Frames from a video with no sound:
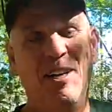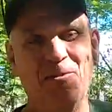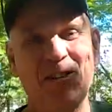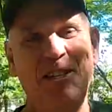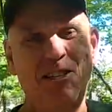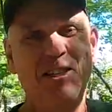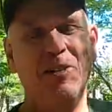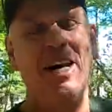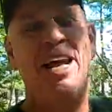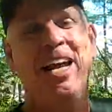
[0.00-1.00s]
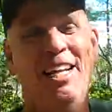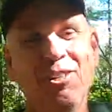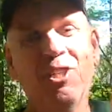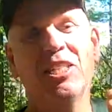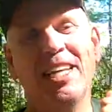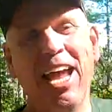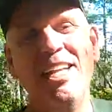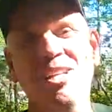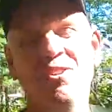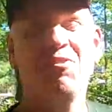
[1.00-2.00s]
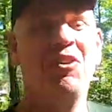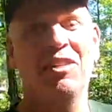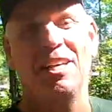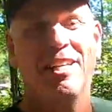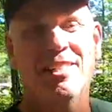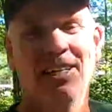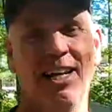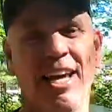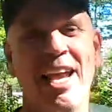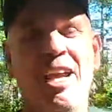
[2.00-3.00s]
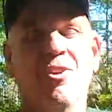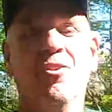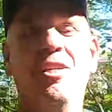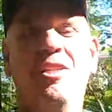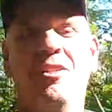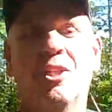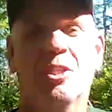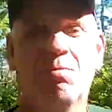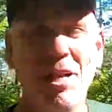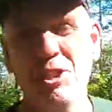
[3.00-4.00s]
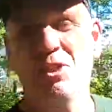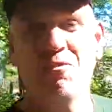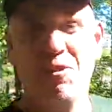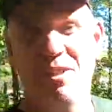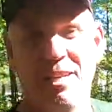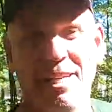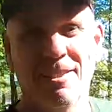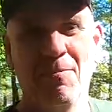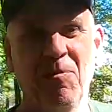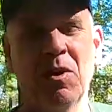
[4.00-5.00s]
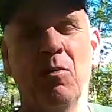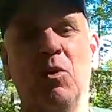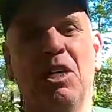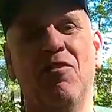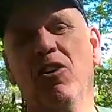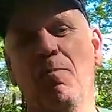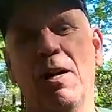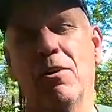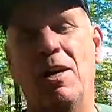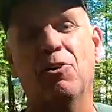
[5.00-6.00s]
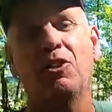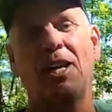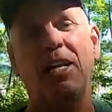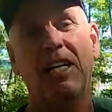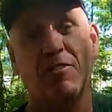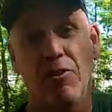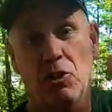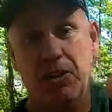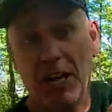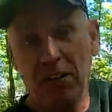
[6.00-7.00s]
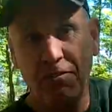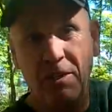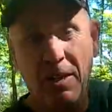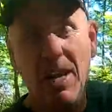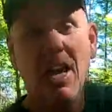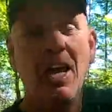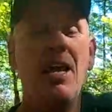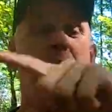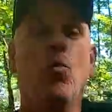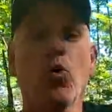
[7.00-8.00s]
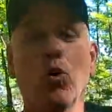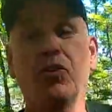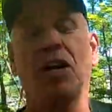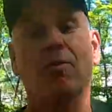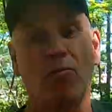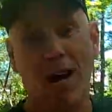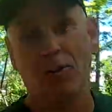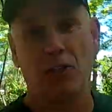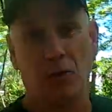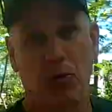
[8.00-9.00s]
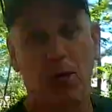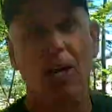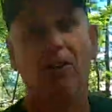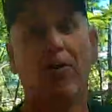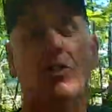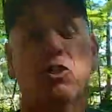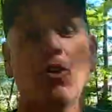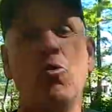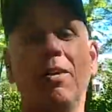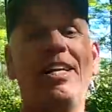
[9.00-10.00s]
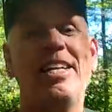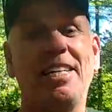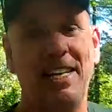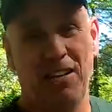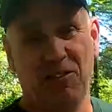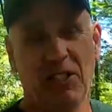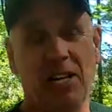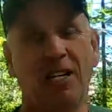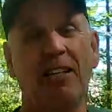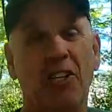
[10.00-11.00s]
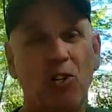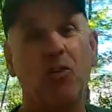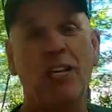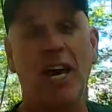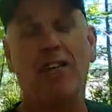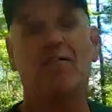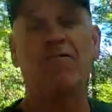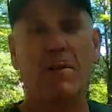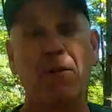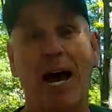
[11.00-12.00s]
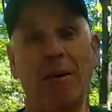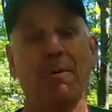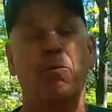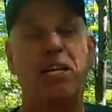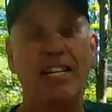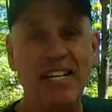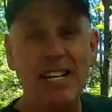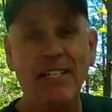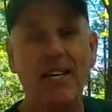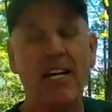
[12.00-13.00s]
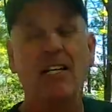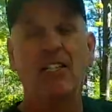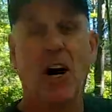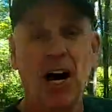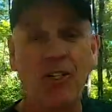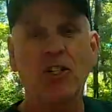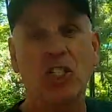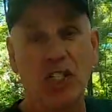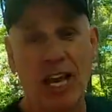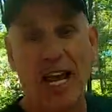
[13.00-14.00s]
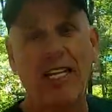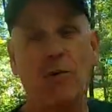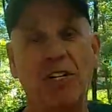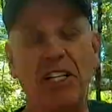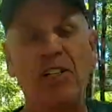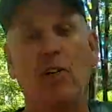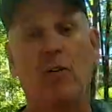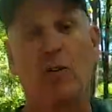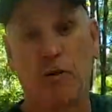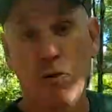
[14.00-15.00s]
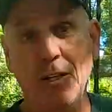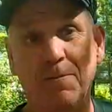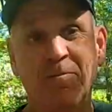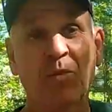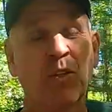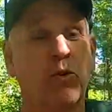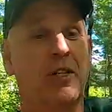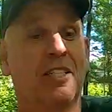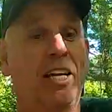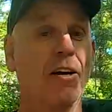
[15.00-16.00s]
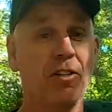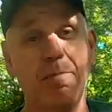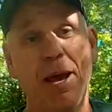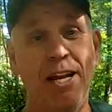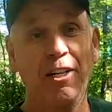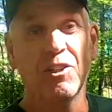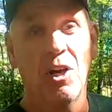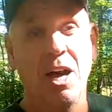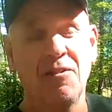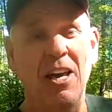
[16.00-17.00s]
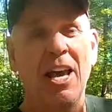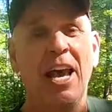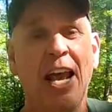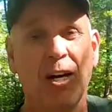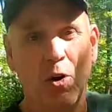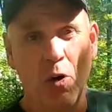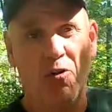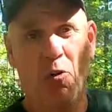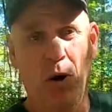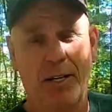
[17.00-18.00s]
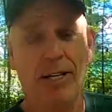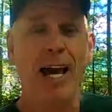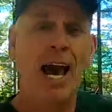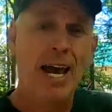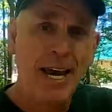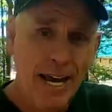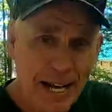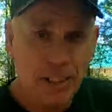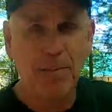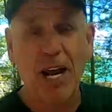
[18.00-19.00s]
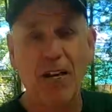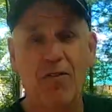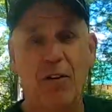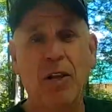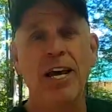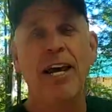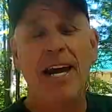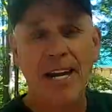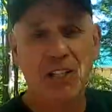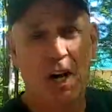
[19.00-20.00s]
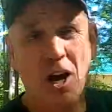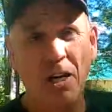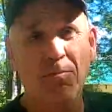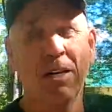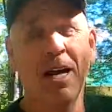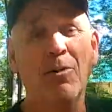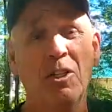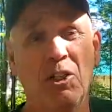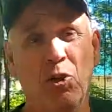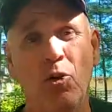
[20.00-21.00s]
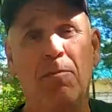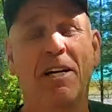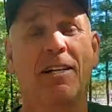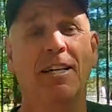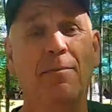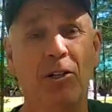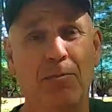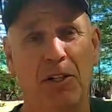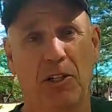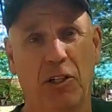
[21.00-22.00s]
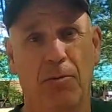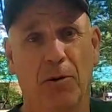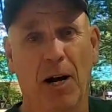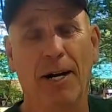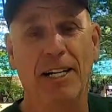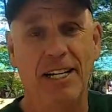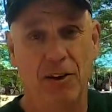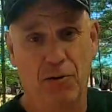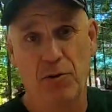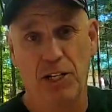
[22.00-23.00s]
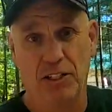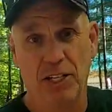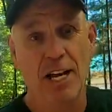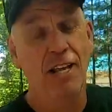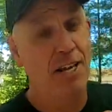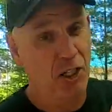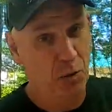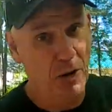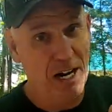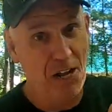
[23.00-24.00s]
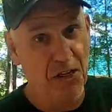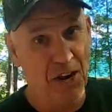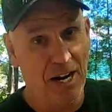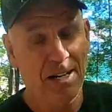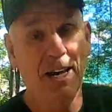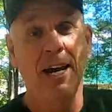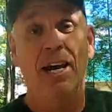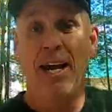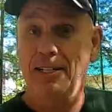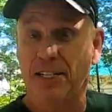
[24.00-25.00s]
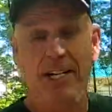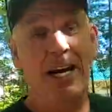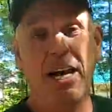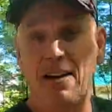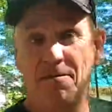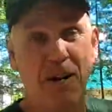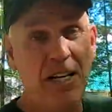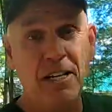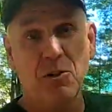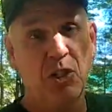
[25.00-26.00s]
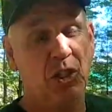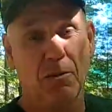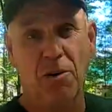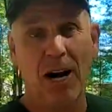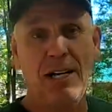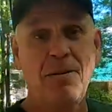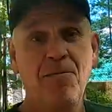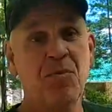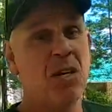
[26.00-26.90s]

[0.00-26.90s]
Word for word: They really do. And understanding your feelings and learning to express your feelings will give you a better understanding of yourself and the world around you. There are so many gifts that you get from that, but we need to understand that we need to go through it, sort of tear the band-aids off and go for it. Yeah, it's painful, it's hard, but I'm gonna do it because I'm gonna be sober. I'm gonna get through this. That's the way I thought. And today I have many years of sobriety.